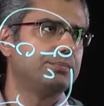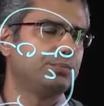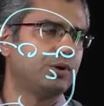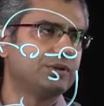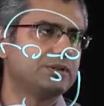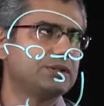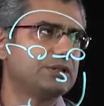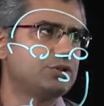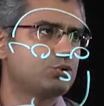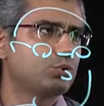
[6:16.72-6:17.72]
bond
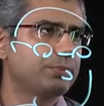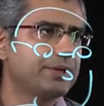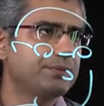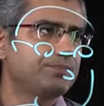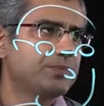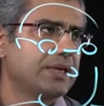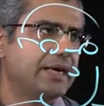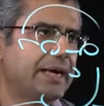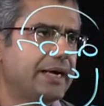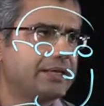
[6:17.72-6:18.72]
instrument,
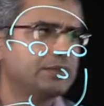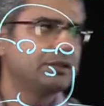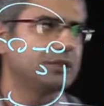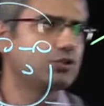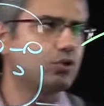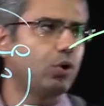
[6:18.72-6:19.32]
and it's